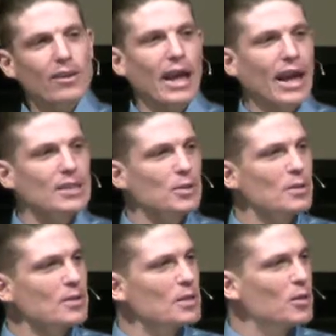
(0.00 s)
the
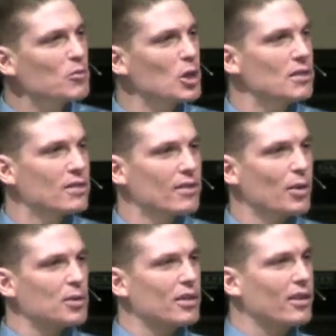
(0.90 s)
excellencies of Jesus to
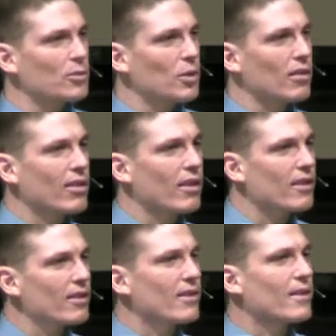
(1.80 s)
those kids. What do you think?
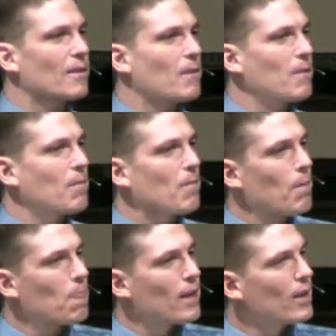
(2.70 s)

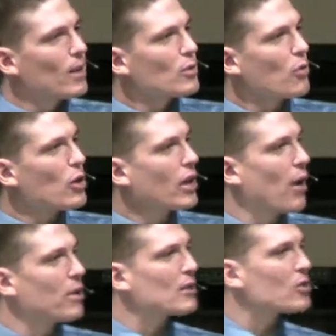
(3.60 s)
So if you're
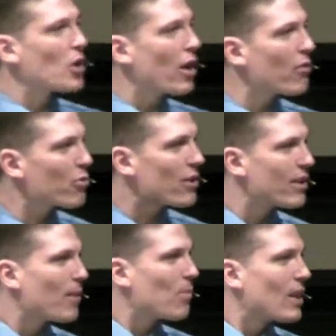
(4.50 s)
coming to serve,
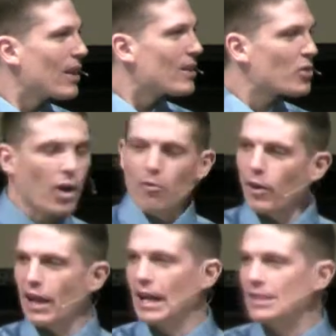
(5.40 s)
serve
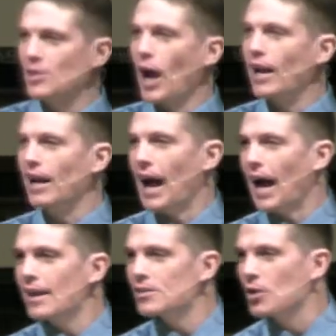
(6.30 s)
with an excited
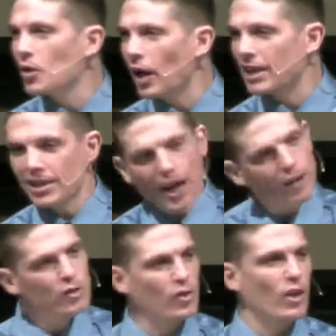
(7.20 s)
attitude like,
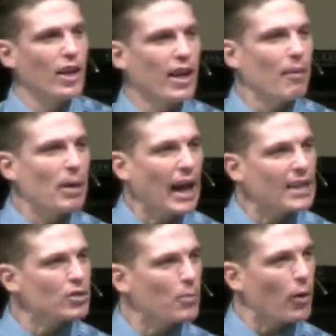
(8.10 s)
yes, man, I
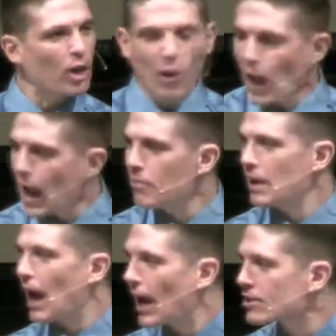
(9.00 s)
get to proclaim
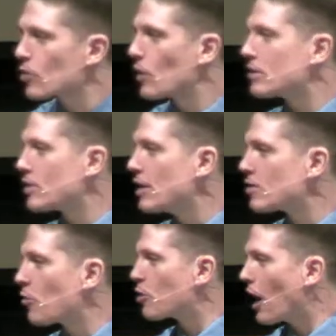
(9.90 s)
the
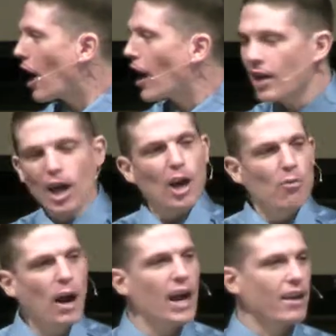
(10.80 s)
excellencies God
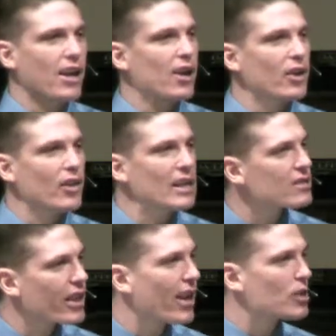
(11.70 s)
right here to
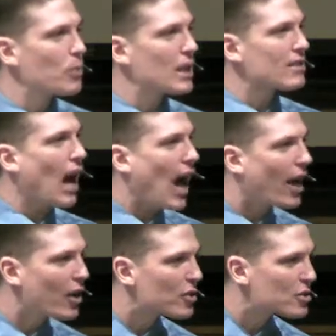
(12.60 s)
these kids because
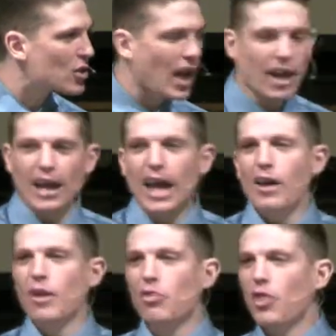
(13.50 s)
I understand
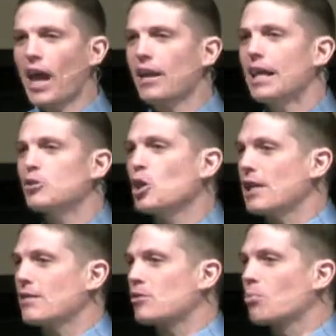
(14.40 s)
that they need
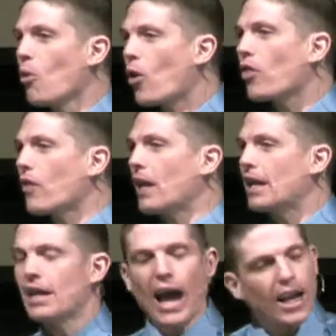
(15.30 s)
Jesus more than they
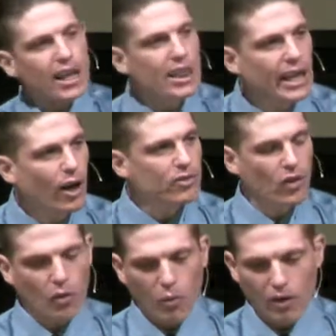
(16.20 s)
need anything else
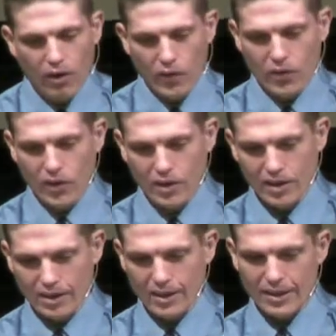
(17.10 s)
in the world.
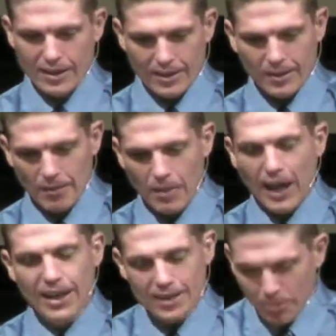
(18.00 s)

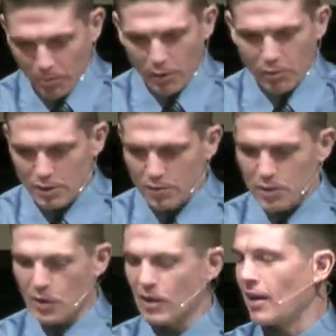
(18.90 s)
I get a privilege of
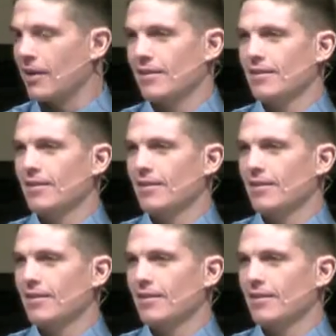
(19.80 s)
doing that.